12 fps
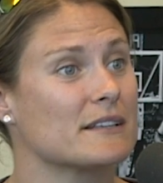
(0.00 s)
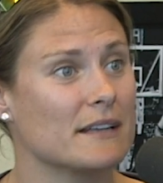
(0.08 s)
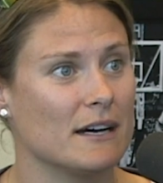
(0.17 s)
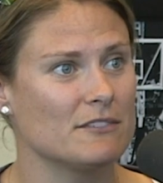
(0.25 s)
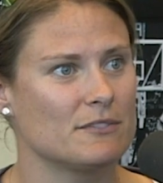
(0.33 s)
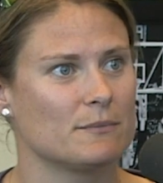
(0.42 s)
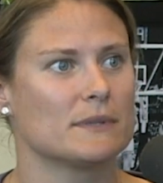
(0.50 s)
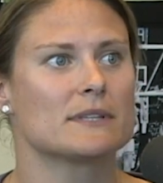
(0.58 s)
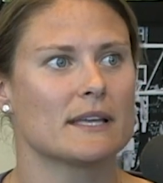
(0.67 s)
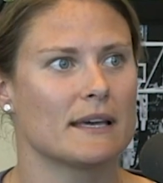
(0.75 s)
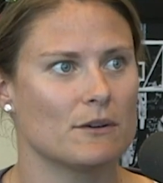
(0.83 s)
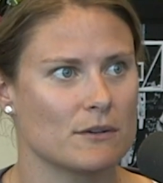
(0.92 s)
enough, but
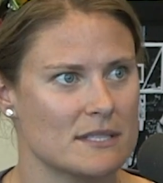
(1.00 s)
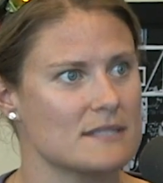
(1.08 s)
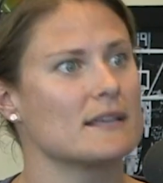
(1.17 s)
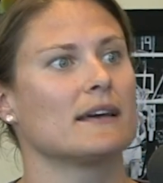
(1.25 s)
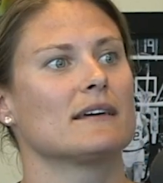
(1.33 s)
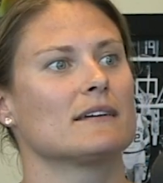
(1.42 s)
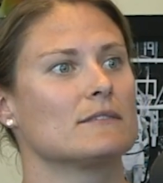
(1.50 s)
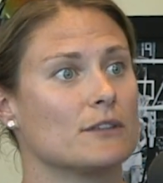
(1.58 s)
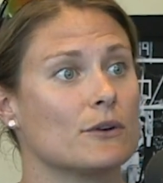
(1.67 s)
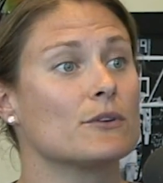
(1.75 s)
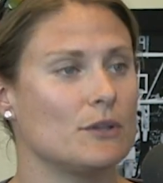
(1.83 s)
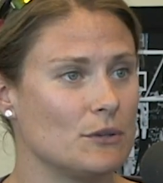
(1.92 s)
they always say,
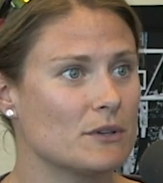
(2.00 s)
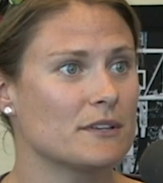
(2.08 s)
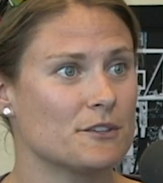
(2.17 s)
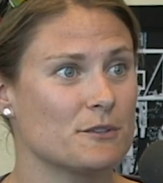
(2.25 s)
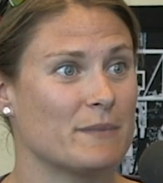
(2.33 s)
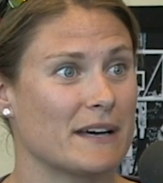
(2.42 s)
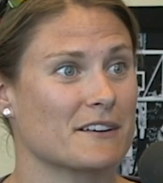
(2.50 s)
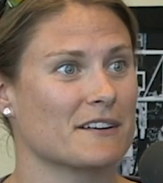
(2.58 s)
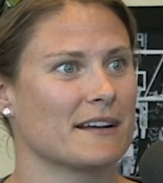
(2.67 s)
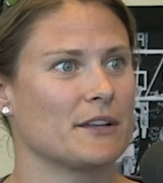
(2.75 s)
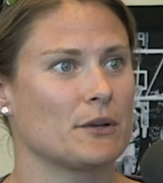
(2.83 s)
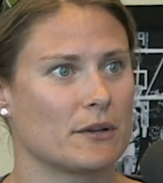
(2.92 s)
no, you can do
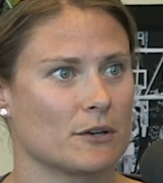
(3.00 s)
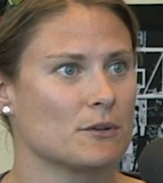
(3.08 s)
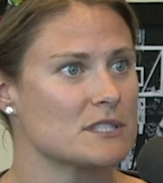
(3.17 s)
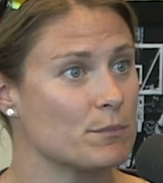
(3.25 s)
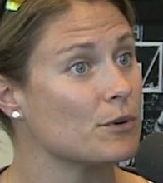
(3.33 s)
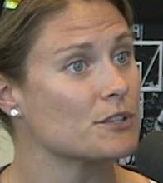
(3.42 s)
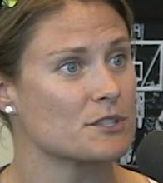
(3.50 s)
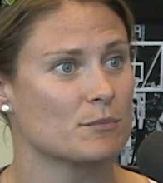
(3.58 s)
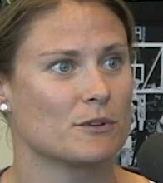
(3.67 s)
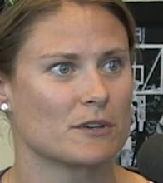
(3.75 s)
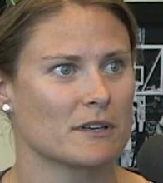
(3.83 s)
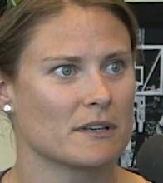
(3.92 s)
better and you can always push
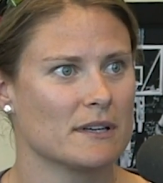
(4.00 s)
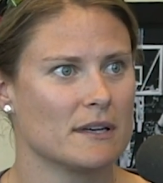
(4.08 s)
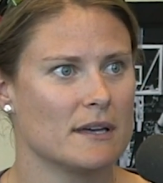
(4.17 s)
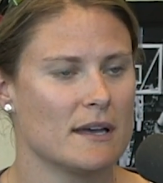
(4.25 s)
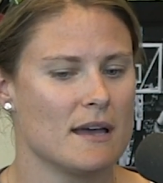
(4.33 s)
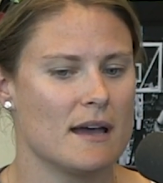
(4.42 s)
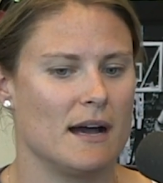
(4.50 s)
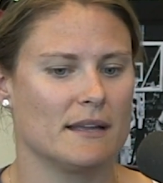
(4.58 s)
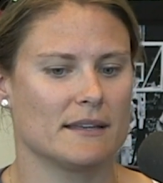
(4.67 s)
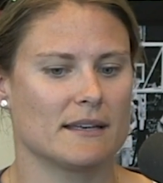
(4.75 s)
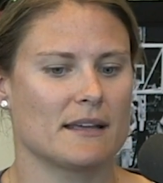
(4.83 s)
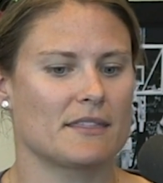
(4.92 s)
more.
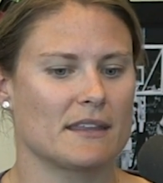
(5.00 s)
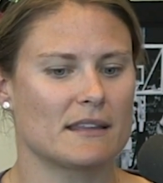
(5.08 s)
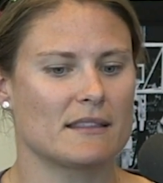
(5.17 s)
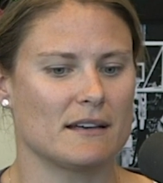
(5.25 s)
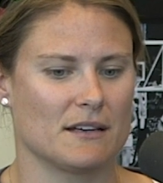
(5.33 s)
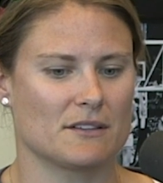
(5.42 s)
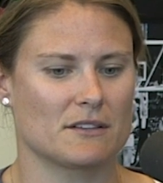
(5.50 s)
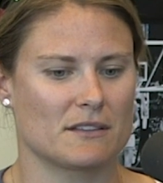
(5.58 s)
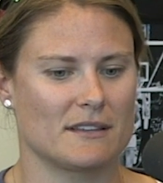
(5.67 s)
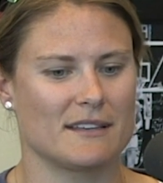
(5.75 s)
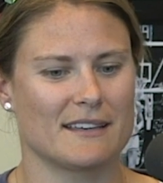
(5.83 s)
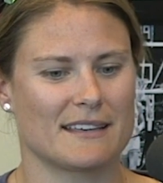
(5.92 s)
And then I think the other
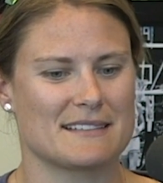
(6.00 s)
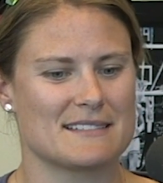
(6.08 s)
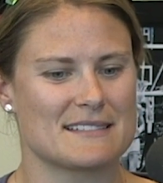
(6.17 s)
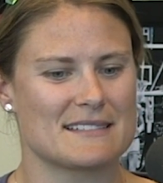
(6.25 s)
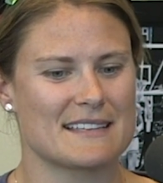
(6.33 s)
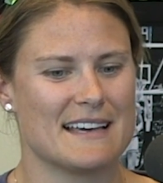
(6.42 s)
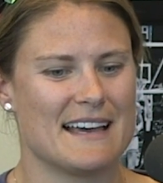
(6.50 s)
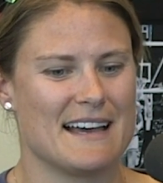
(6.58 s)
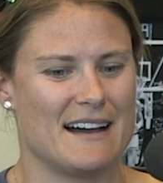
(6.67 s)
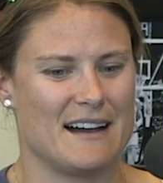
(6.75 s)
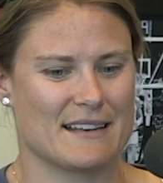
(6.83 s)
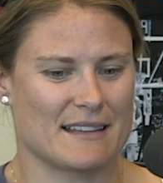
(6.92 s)
thing is,
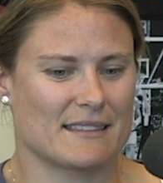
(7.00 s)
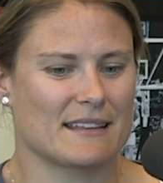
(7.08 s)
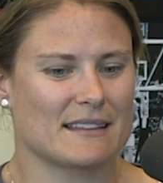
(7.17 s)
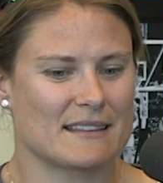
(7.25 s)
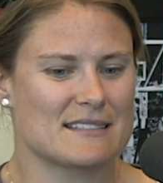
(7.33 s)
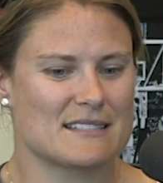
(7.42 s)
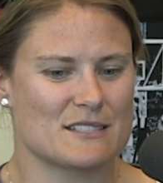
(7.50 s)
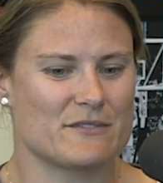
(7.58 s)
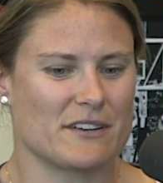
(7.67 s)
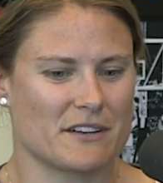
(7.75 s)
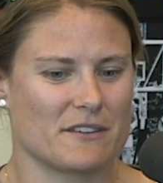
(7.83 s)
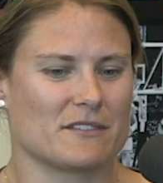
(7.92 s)
and I think this is
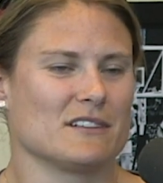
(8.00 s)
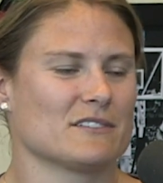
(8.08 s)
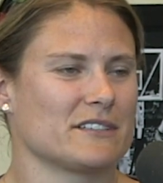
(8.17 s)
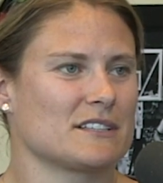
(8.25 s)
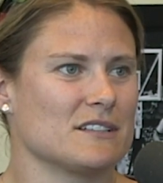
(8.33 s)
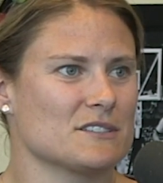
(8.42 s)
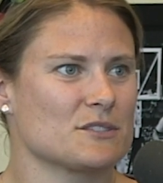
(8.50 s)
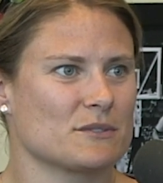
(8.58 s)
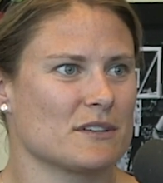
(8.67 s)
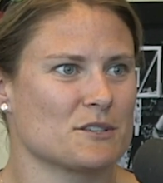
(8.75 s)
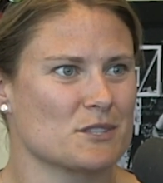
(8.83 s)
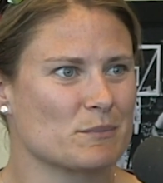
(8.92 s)
very relevant also
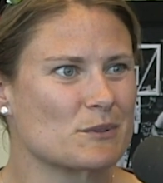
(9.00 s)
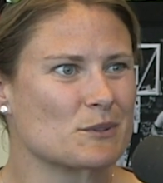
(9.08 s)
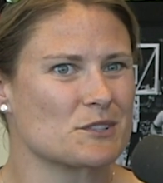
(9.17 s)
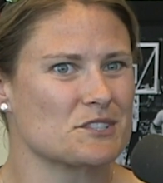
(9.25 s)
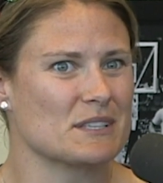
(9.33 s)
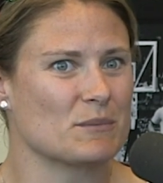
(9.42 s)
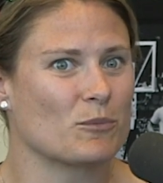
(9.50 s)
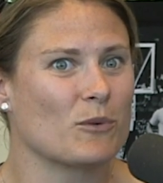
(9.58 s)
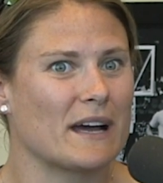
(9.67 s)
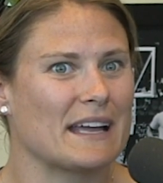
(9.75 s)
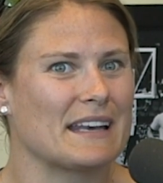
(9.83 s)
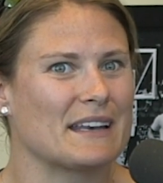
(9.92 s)
in entrepreneurship,
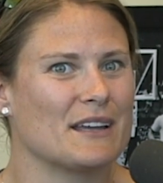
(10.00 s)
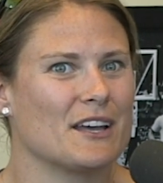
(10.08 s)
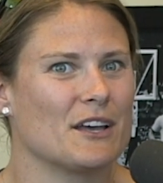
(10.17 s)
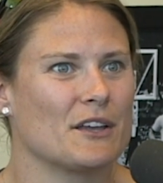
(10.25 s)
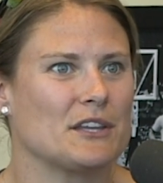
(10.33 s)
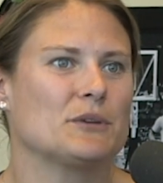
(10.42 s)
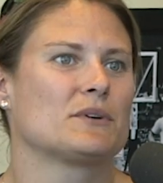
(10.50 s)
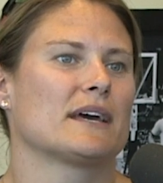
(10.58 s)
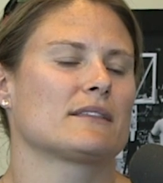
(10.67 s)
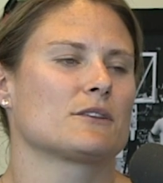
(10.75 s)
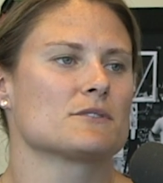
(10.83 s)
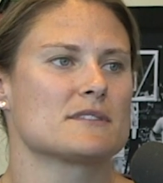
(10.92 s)
when you
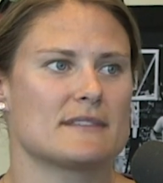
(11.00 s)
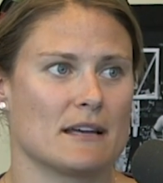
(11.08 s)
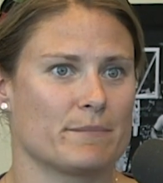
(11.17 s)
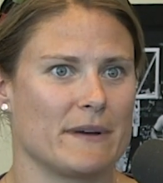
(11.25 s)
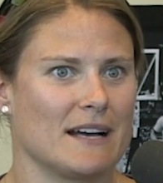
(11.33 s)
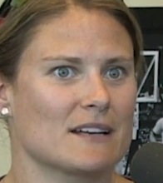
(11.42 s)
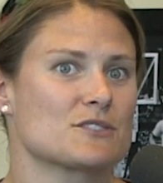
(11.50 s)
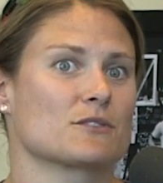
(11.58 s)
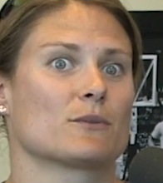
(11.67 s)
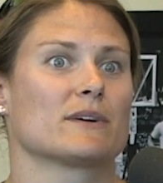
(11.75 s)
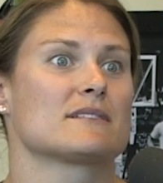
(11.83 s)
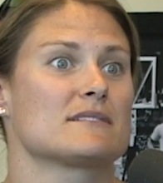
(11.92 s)
get those setbacks
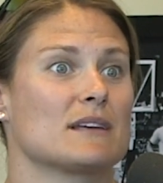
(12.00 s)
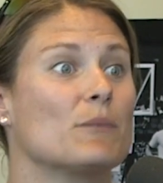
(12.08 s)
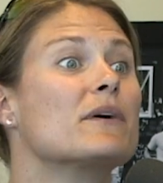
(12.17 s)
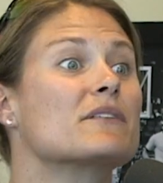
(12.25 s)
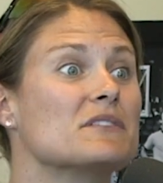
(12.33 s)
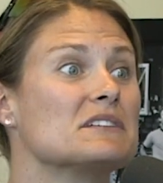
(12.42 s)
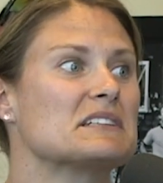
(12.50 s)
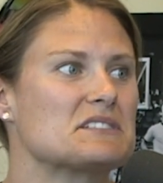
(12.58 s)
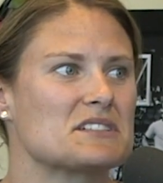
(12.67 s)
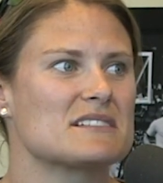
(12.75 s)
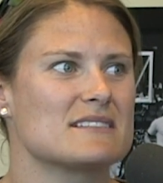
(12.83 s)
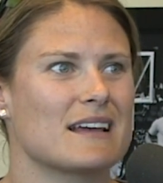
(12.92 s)
or when someone really
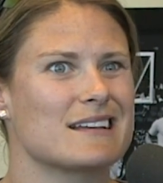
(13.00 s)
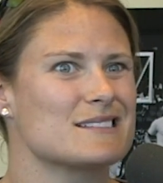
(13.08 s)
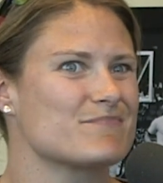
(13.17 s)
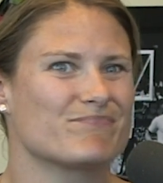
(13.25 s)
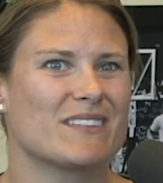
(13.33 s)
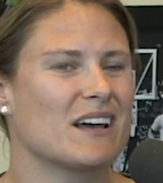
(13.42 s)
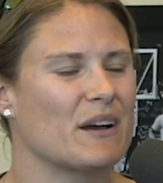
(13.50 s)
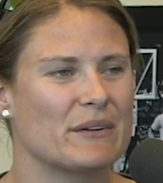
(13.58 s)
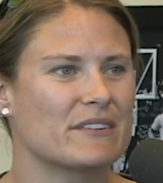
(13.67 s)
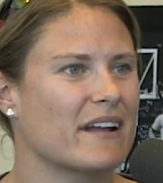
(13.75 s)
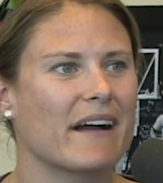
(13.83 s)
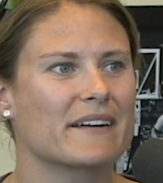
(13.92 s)
just says, no,
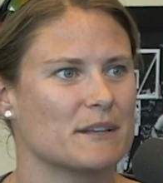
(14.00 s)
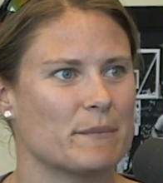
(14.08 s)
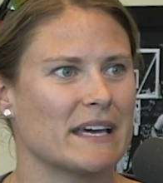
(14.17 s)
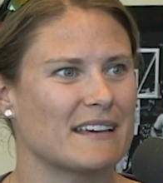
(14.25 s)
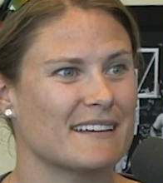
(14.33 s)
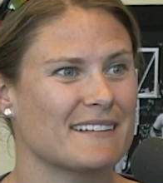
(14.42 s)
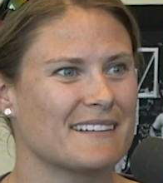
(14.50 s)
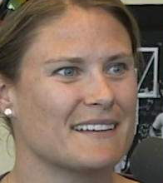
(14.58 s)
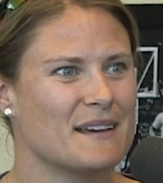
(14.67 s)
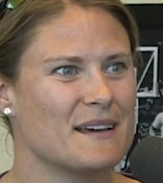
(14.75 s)
you're not going to make it.